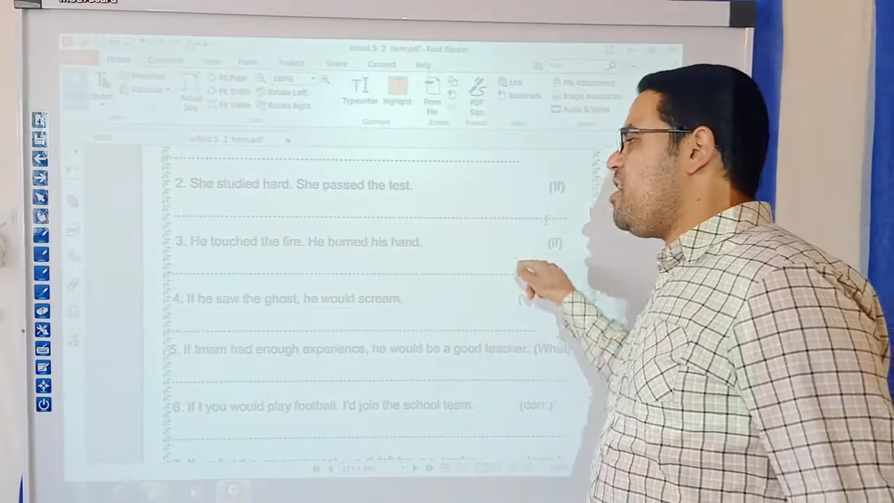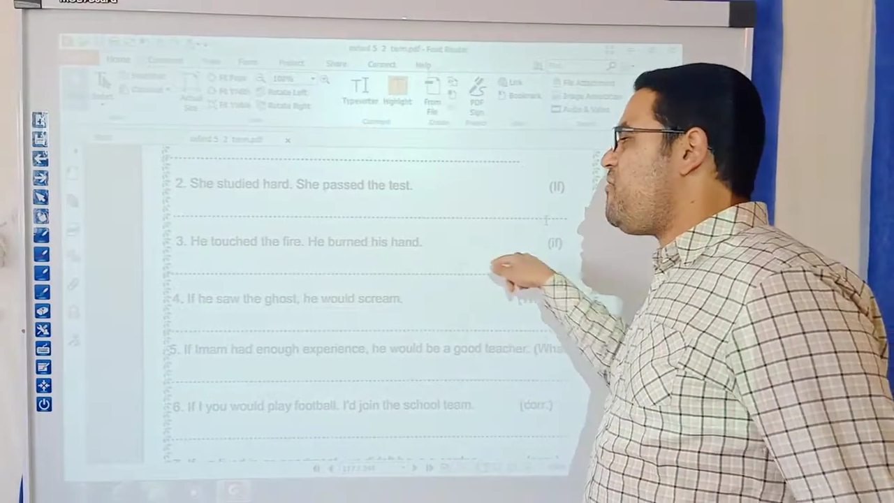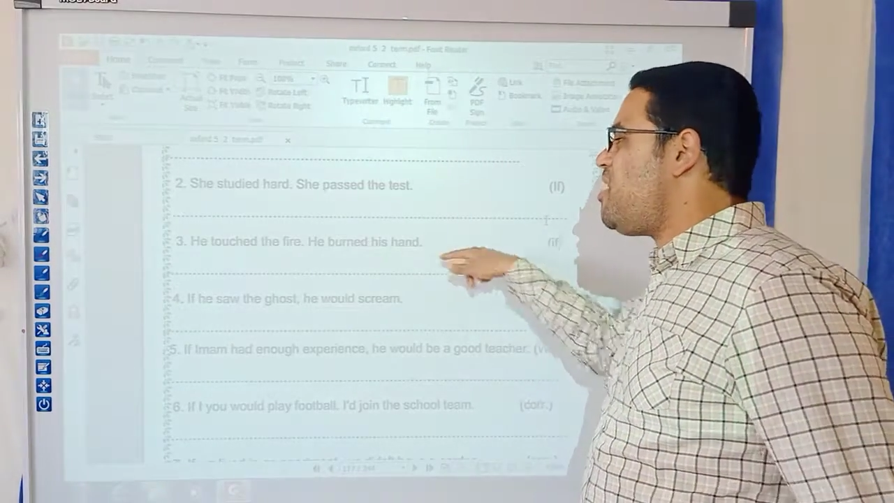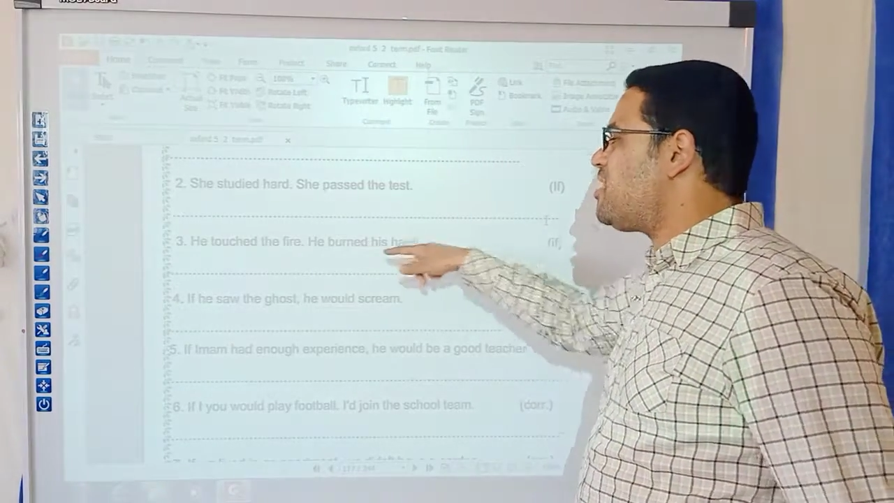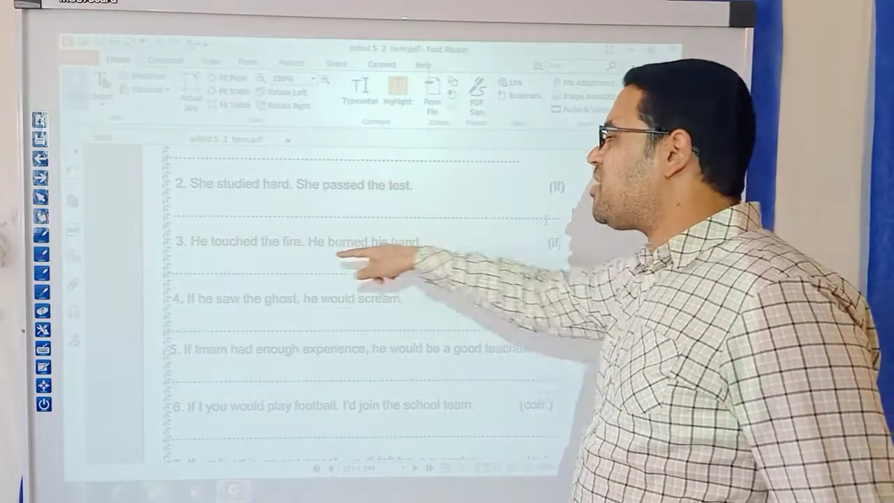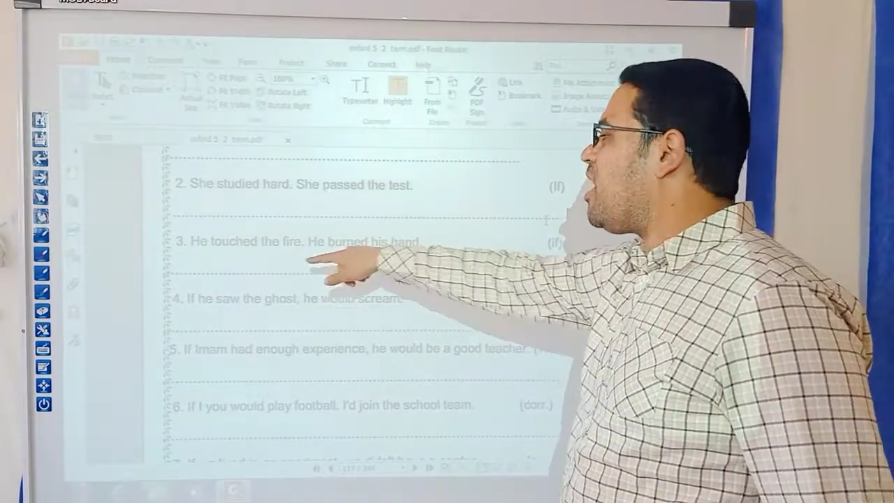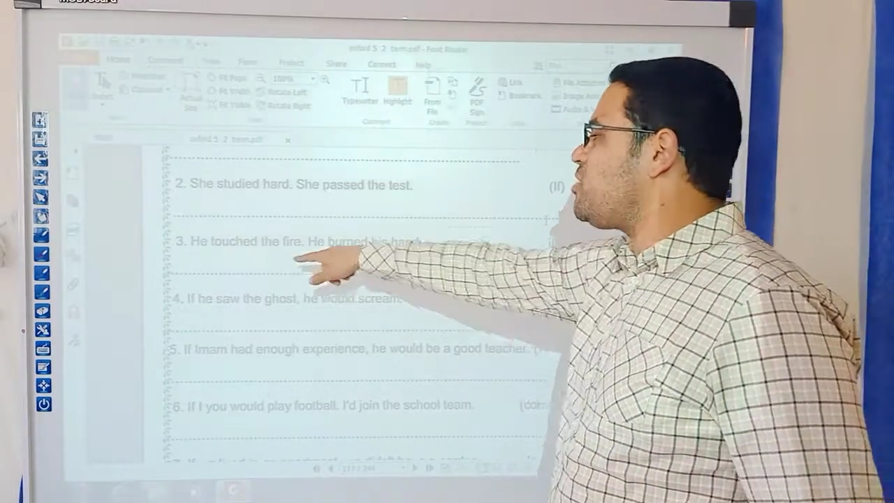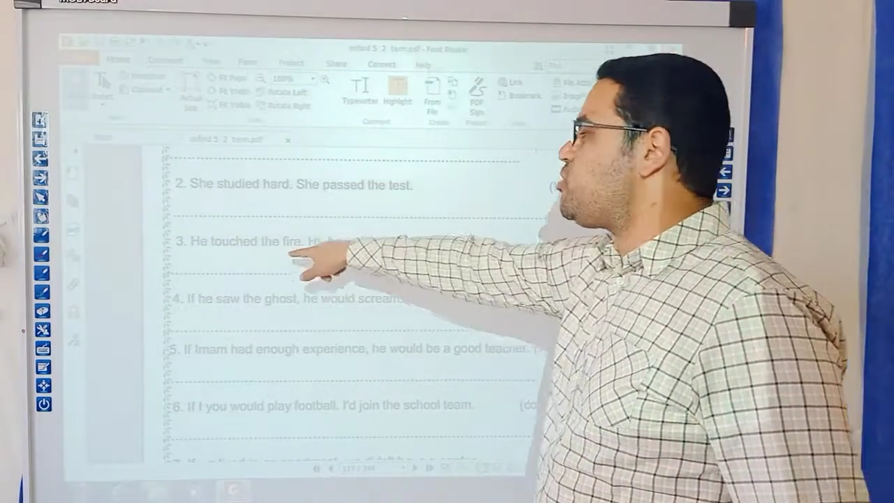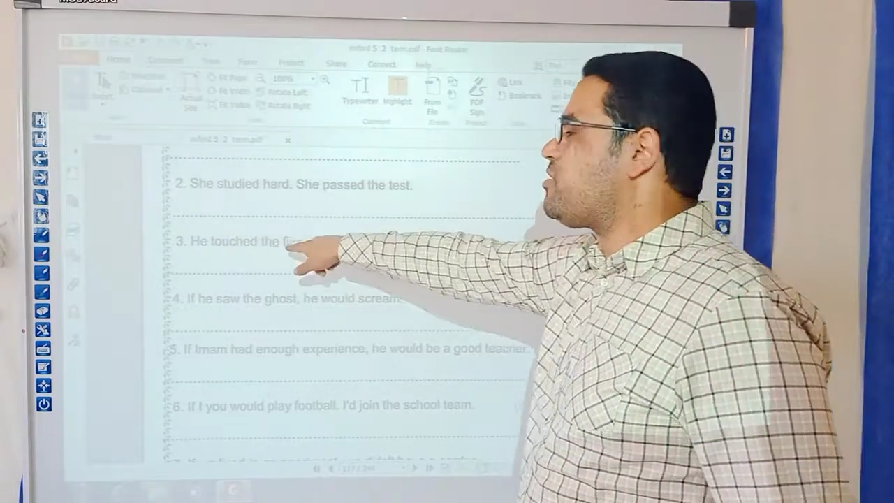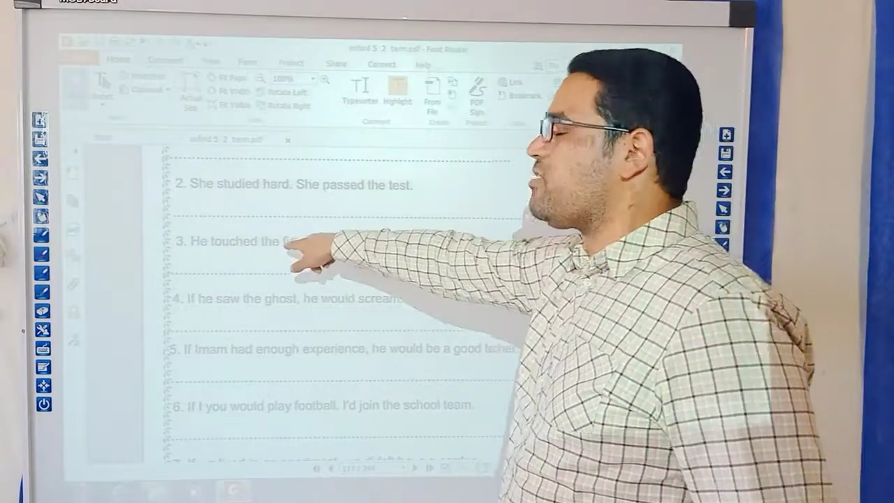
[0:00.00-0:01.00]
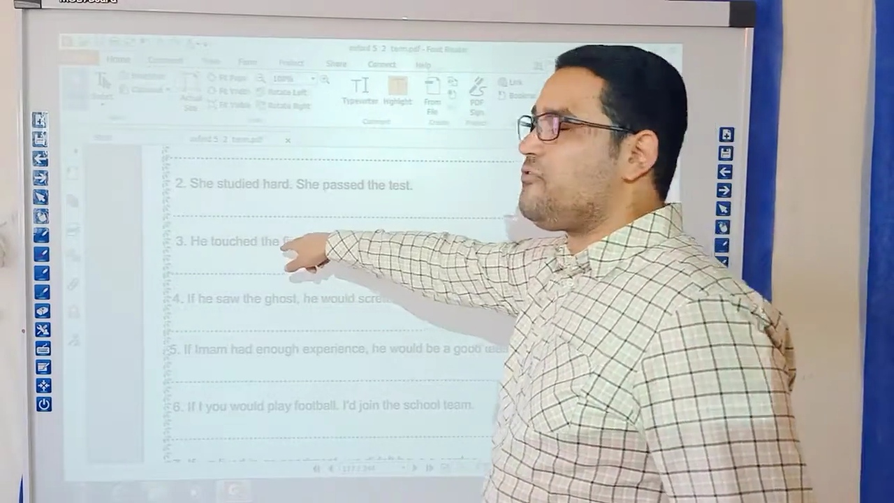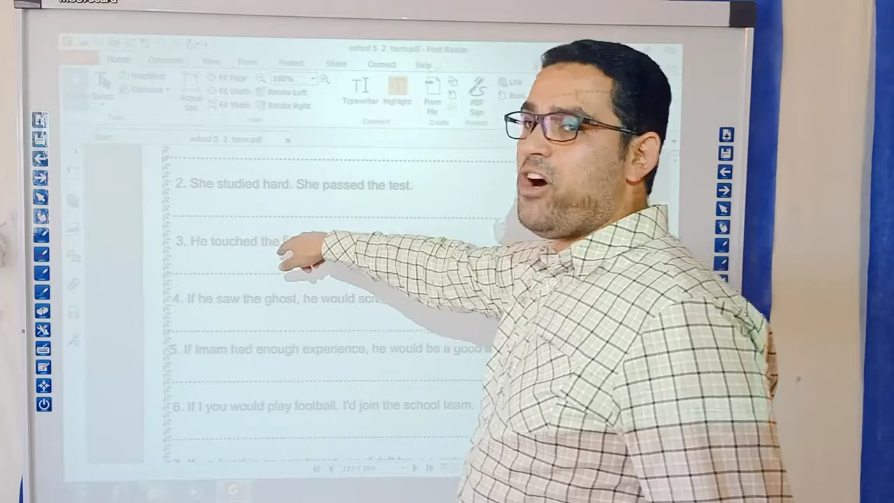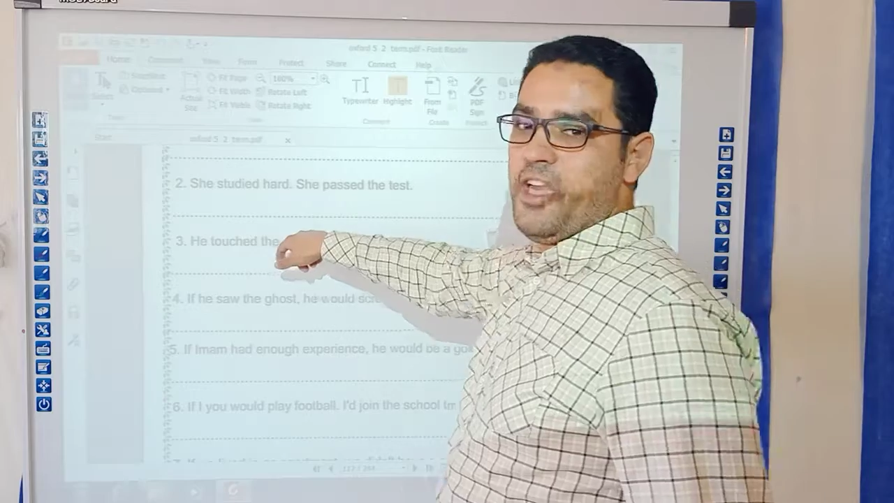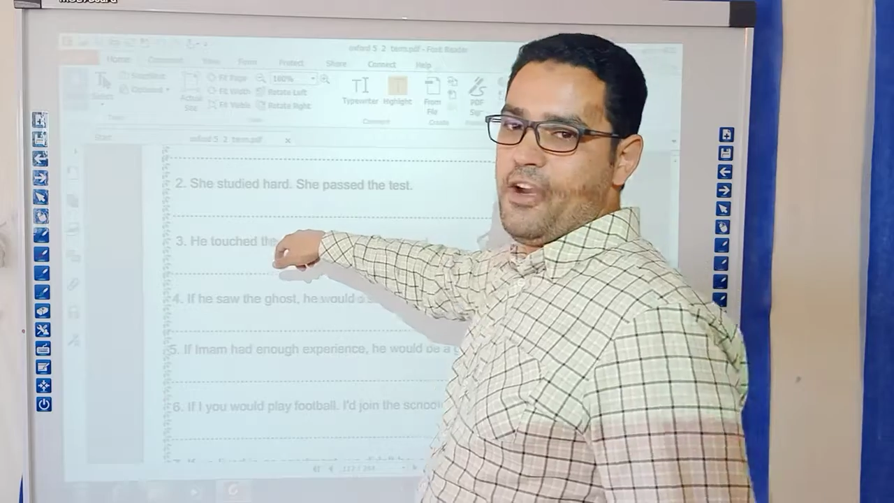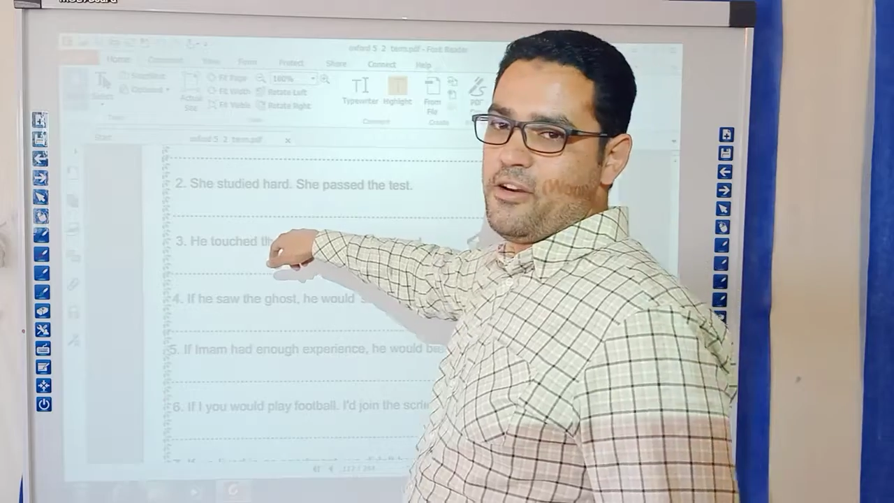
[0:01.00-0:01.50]
if he touched the
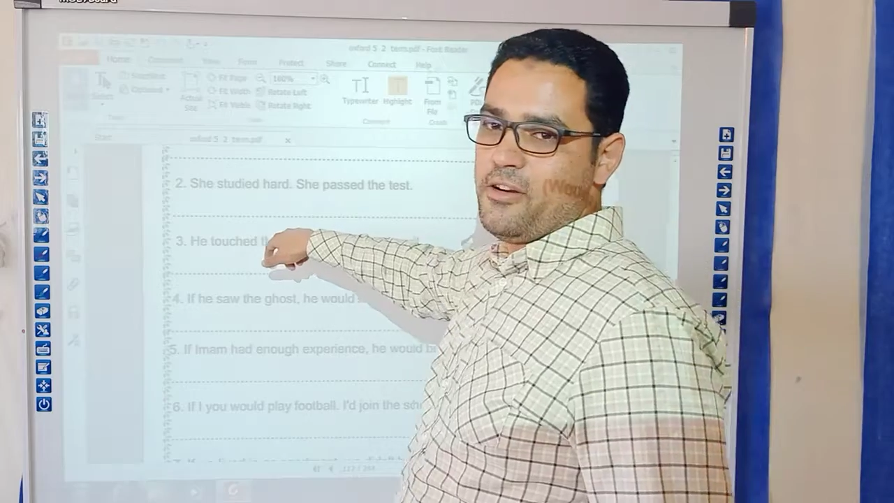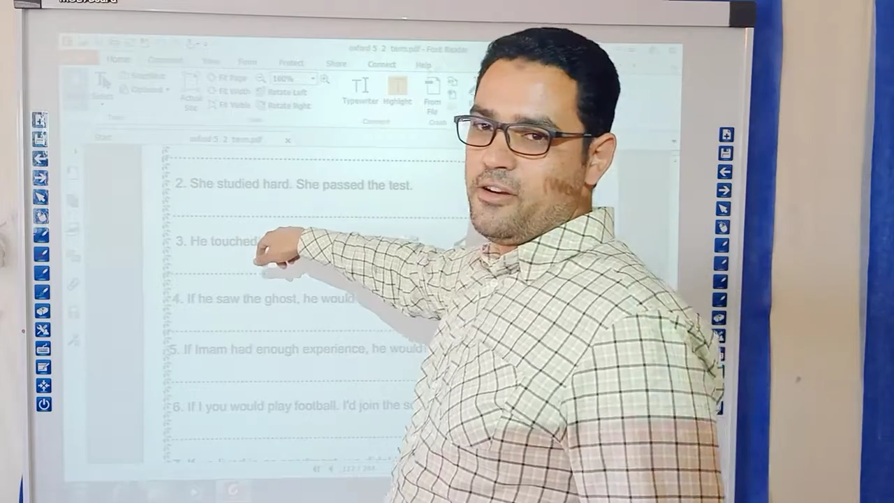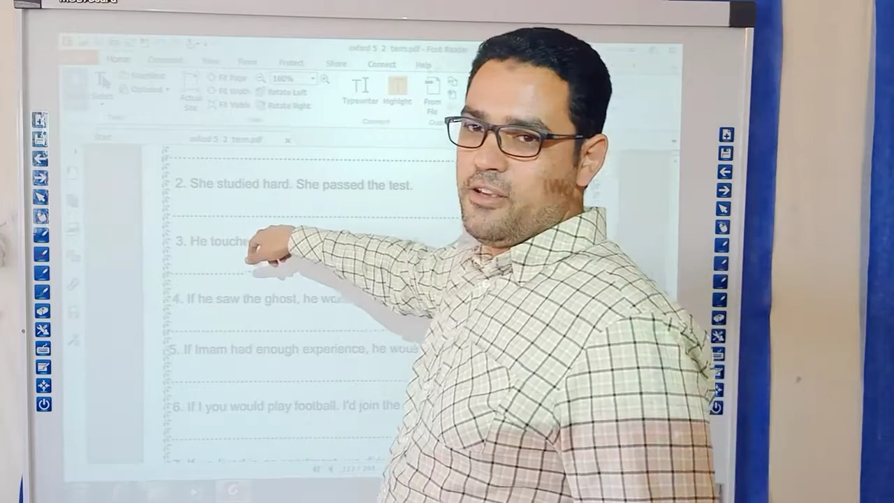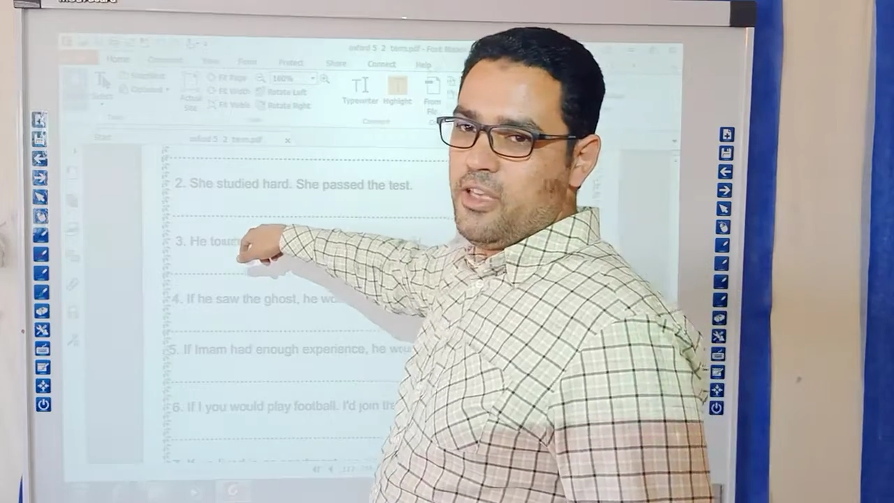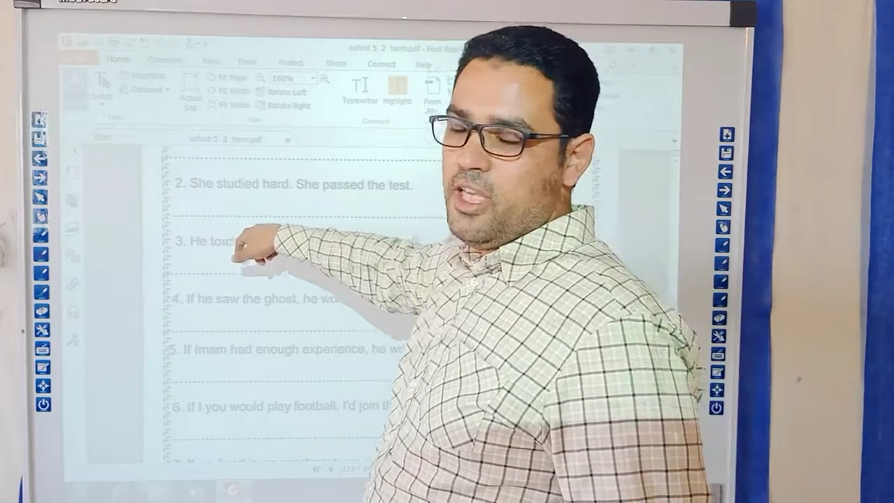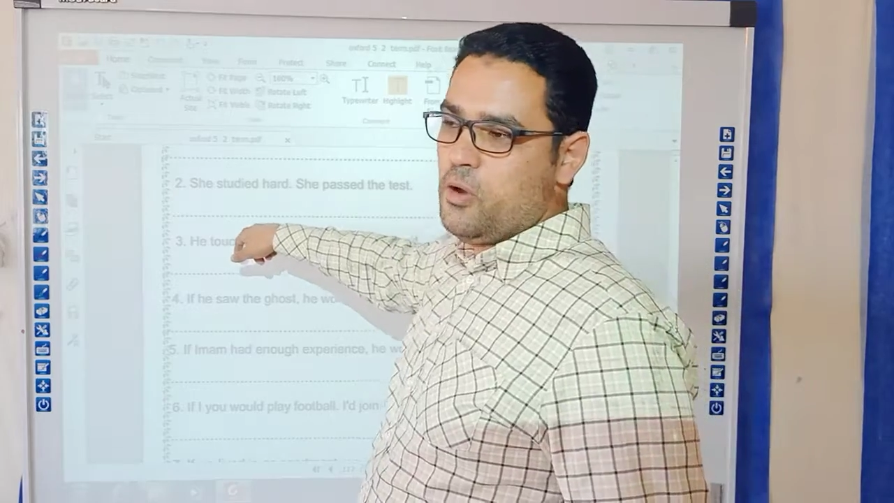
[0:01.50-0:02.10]
fire.